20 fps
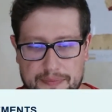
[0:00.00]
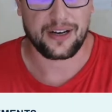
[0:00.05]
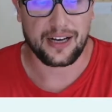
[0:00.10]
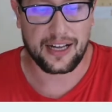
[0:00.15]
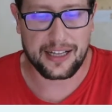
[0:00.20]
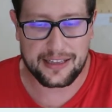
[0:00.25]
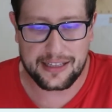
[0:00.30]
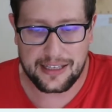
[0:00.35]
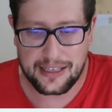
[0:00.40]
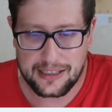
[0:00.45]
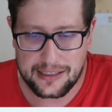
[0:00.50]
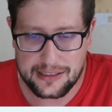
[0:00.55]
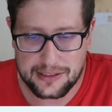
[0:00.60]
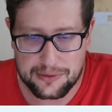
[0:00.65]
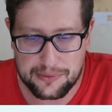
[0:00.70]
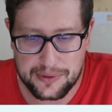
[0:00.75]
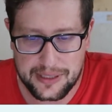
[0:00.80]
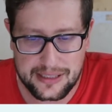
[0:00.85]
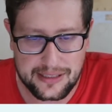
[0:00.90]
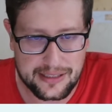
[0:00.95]
And there is
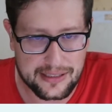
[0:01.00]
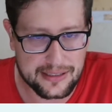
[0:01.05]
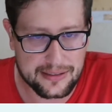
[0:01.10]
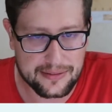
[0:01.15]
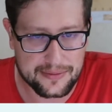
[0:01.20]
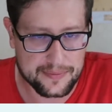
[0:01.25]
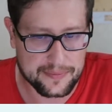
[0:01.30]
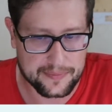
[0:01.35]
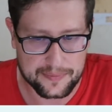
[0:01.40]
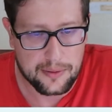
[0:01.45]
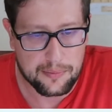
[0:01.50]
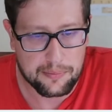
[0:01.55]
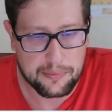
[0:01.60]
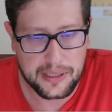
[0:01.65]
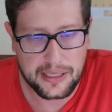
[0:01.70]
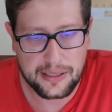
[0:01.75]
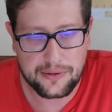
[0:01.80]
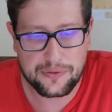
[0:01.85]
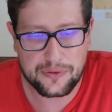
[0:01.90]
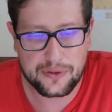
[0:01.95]
written,
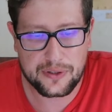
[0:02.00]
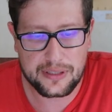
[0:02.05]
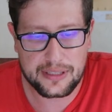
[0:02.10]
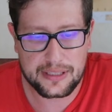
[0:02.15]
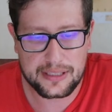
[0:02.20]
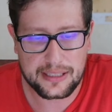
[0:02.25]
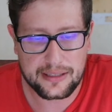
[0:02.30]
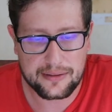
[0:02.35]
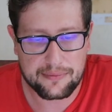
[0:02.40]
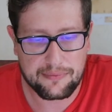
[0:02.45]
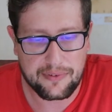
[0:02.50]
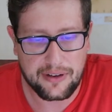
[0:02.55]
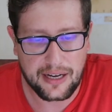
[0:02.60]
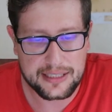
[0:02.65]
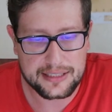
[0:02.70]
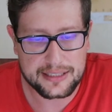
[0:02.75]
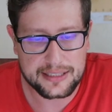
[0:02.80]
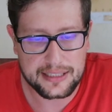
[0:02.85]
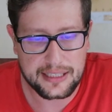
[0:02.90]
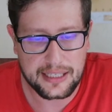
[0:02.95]
being fully
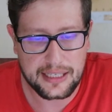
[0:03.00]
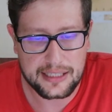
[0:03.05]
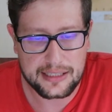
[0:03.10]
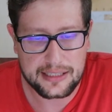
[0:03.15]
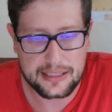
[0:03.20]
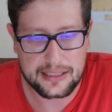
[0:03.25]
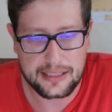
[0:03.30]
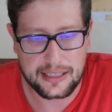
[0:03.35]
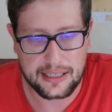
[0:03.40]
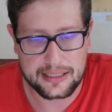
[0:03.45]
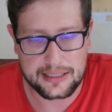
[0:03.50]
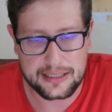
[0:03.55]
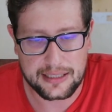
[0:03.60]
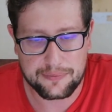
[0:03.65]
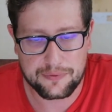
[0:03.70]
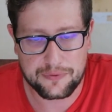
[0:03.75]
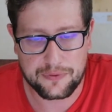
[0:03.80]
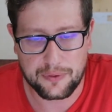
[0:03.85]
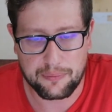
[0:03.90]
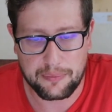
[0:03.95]
vaccinated
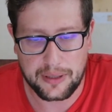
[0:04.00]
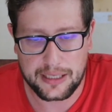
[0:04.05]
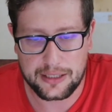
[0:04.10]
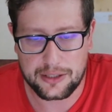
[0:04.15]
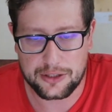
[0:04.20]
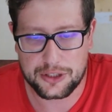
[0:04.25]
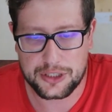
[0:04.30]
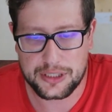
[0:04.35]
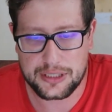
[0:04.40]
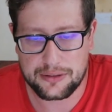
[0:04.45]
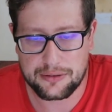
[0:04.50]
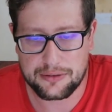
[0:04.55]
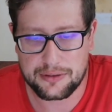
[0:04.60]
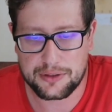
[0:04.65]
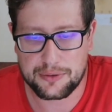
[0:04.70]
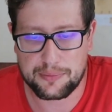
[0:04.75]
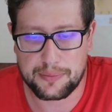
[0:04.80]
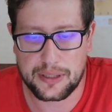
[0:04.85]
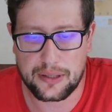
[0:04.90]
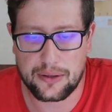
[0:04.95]
except for minor children
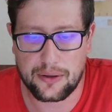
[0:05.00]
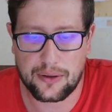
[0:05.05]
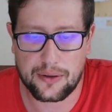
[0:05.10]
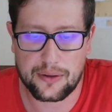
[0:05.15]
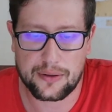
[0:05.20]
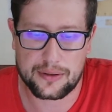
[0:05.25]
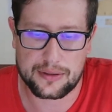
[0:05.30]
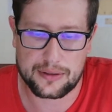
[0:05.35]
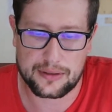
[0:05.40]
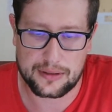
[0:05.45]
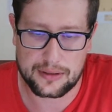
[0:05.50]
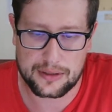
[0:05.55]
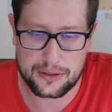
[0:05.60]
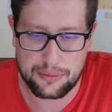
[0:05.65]
below